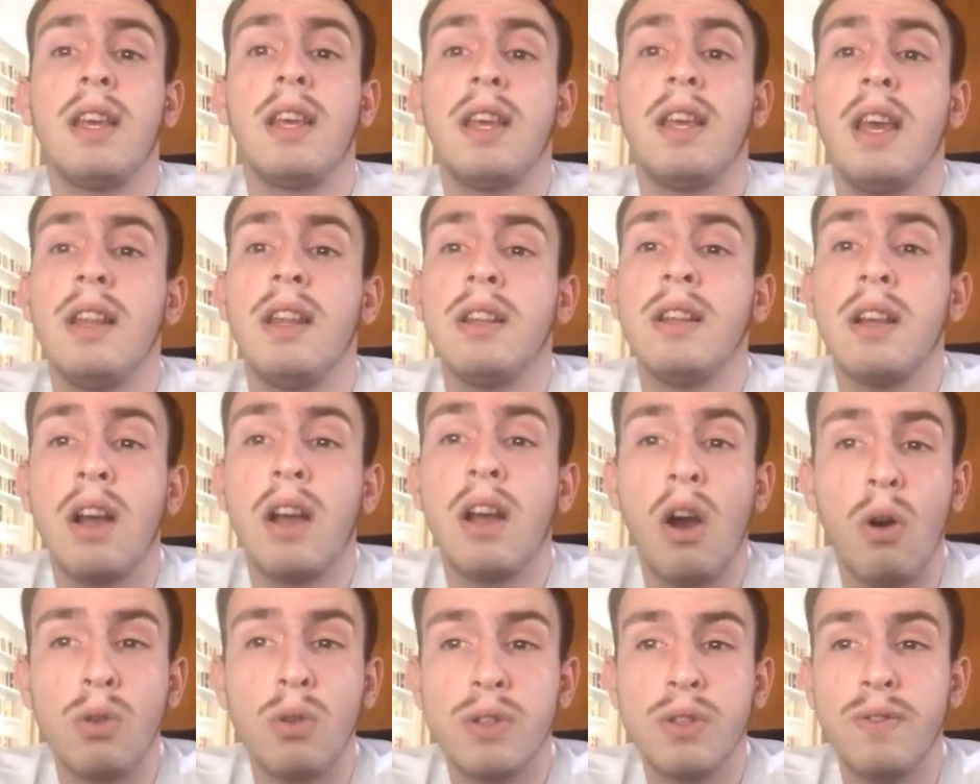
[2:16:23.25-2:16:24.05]
can
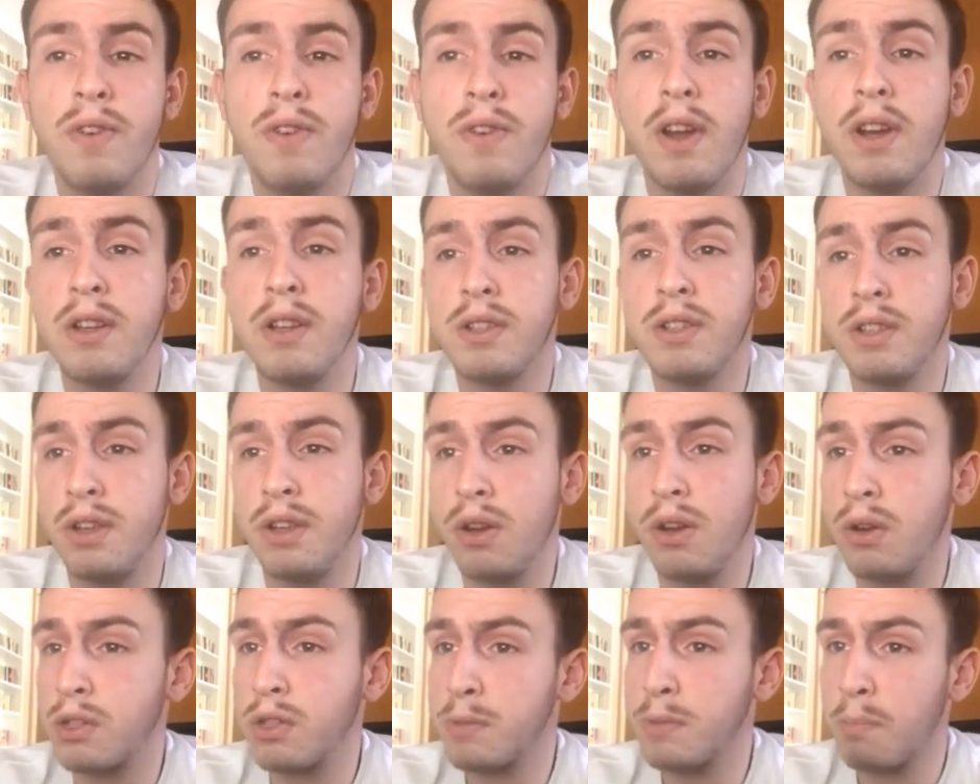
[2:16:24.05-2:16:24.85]
cause very
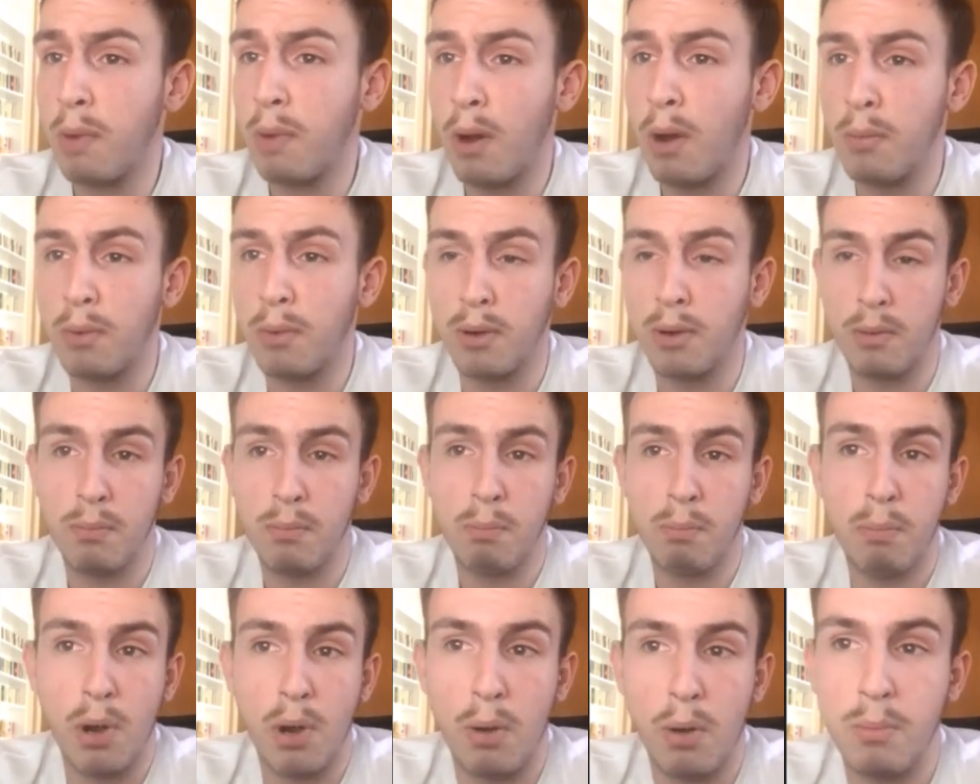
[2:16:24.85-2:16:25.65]
serious
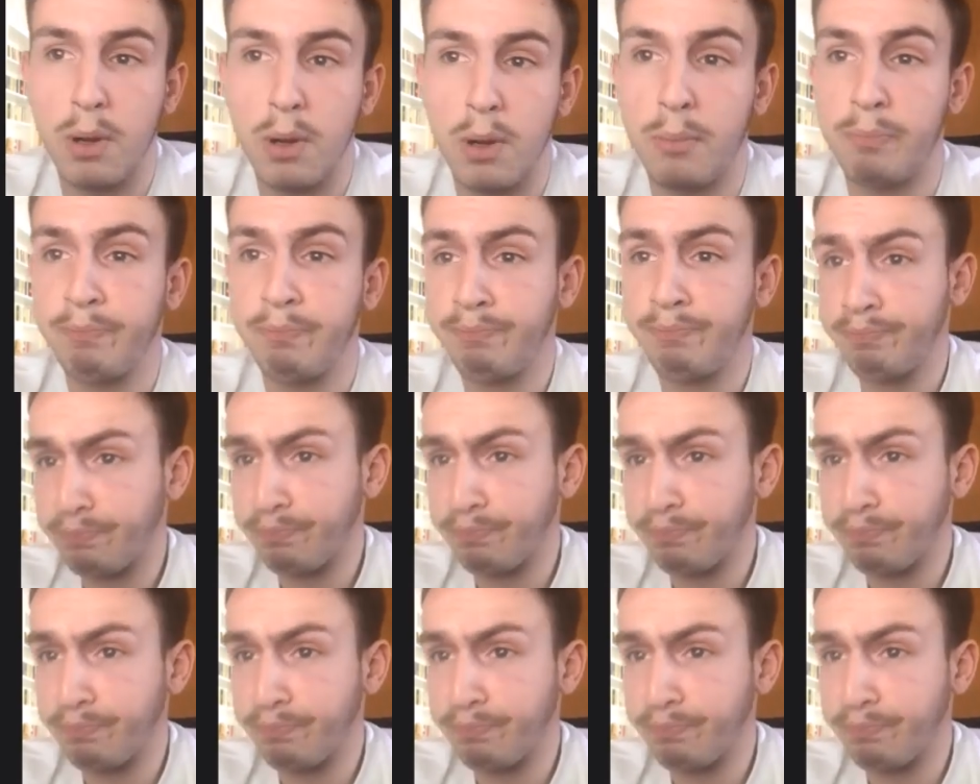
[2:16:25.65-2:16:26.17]
problem.